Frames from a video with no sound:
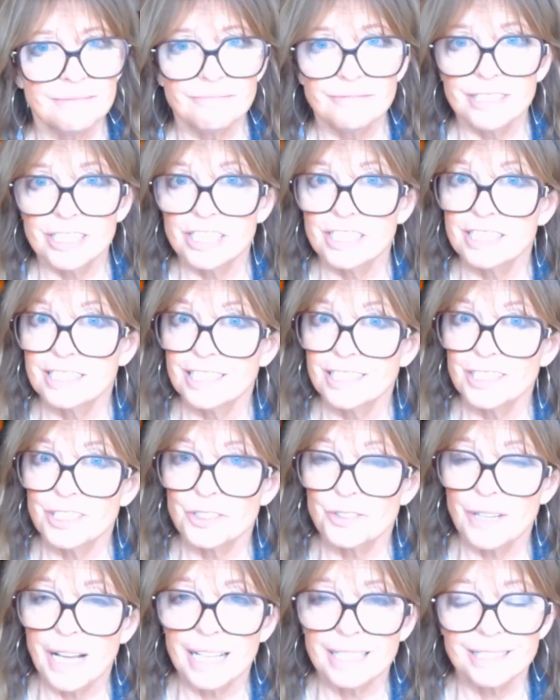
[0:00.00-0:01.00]
she's still
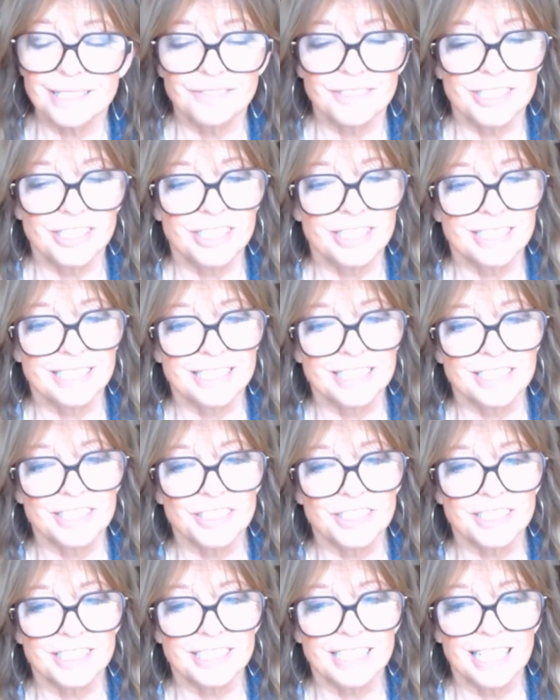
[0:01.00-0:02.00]
attractive and she's still
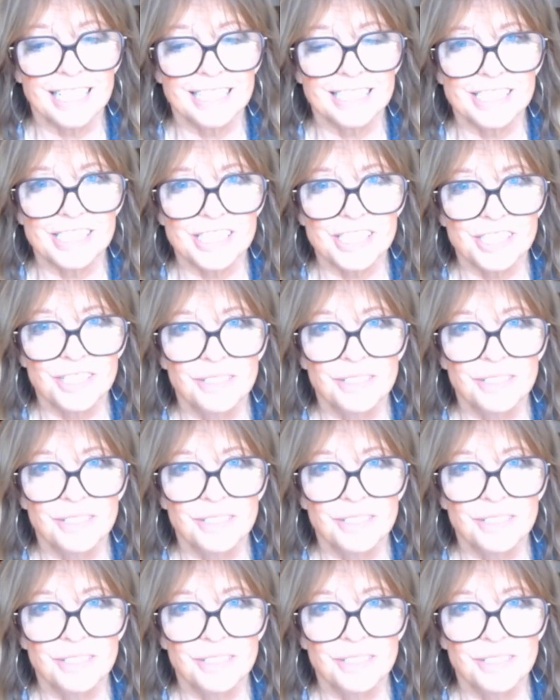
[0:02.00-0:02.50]
stylish.